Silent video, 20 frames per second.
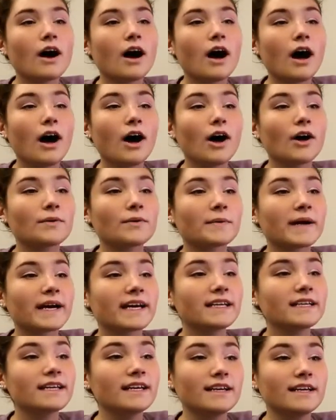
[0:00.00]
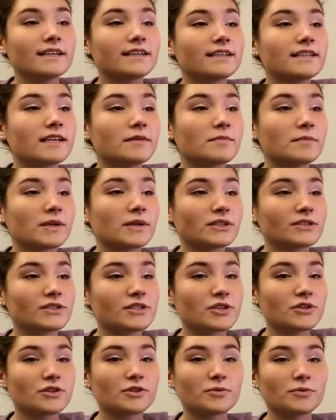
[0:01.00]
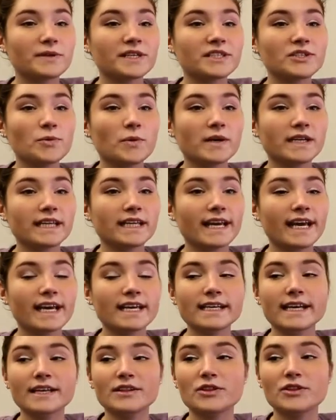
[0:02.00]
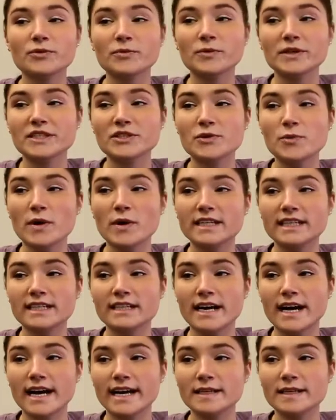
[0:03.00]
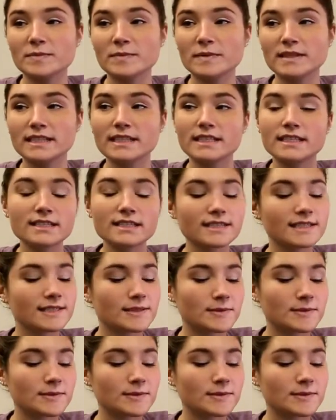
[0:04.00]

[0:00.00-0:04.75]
All right, numbers 328 and 329, please.